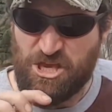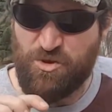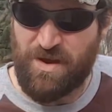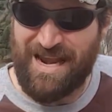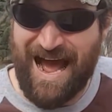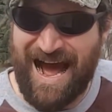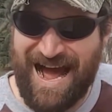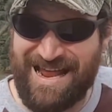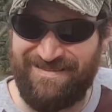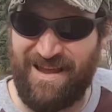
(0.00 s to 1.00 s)
You can
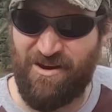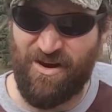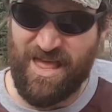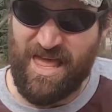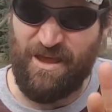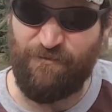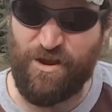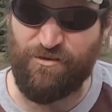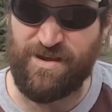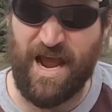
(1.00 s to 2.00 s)
hide there. If
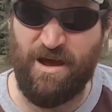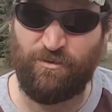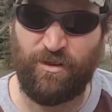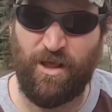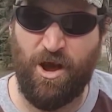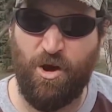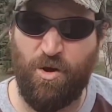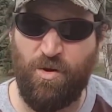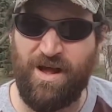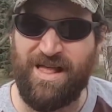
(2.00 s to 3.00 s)
you're down
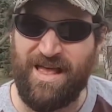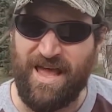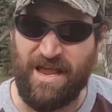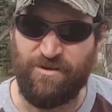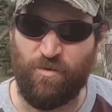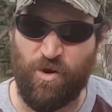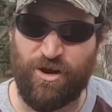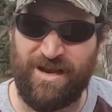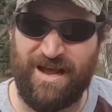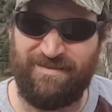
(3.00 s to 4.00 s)
low and you're
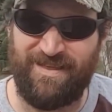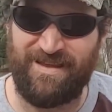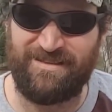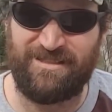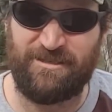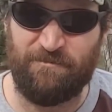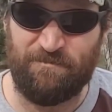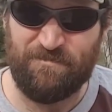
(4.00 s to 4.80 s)
working on things,